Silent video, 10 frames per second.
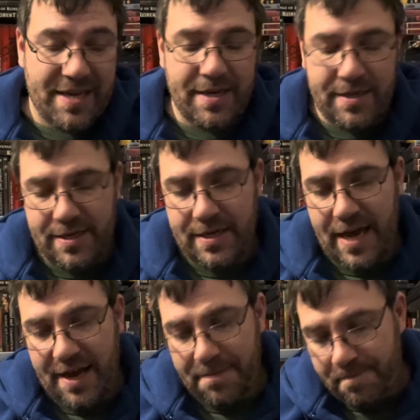It's
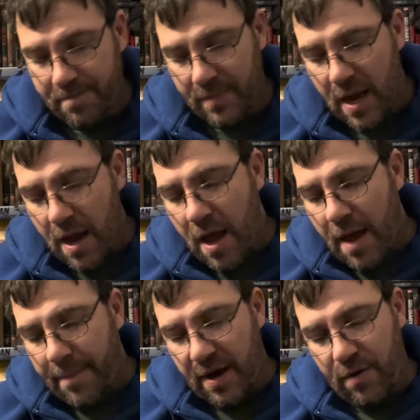sad.
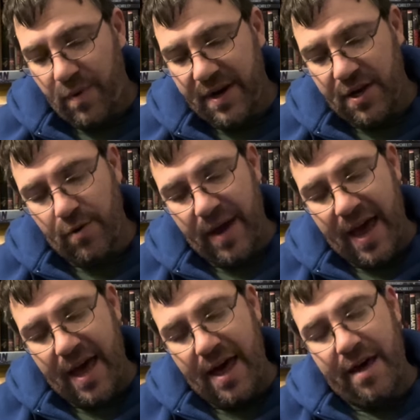But we do
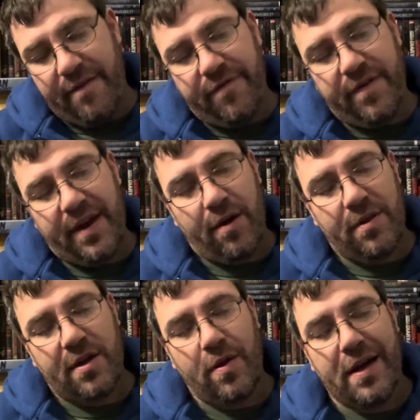have, here in
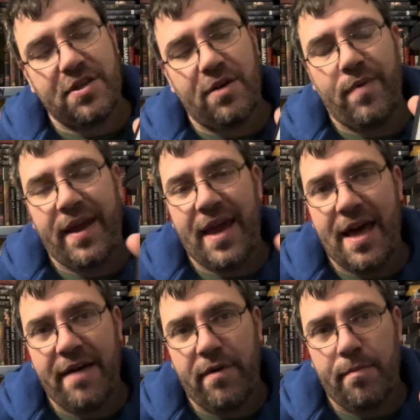the collection, we
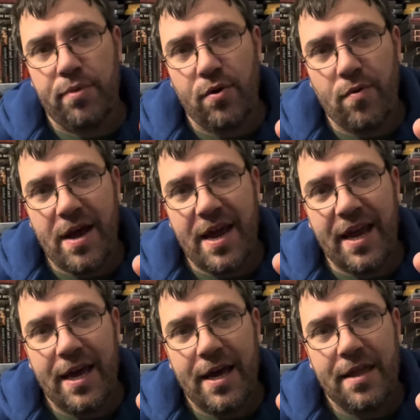have on
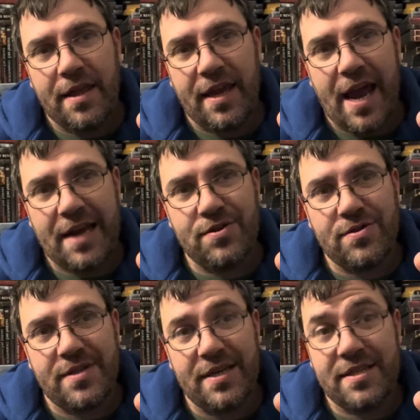Blu-ray, The
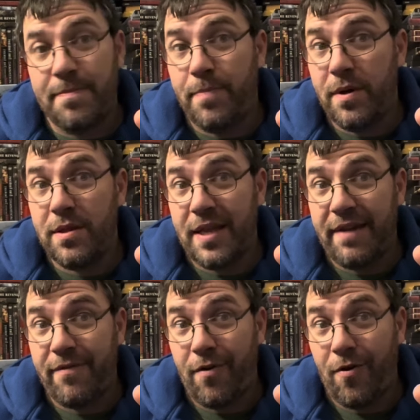Exorcist
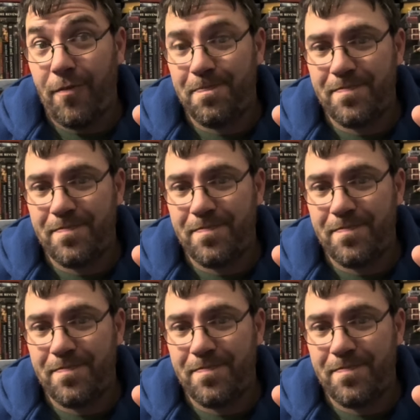Believer.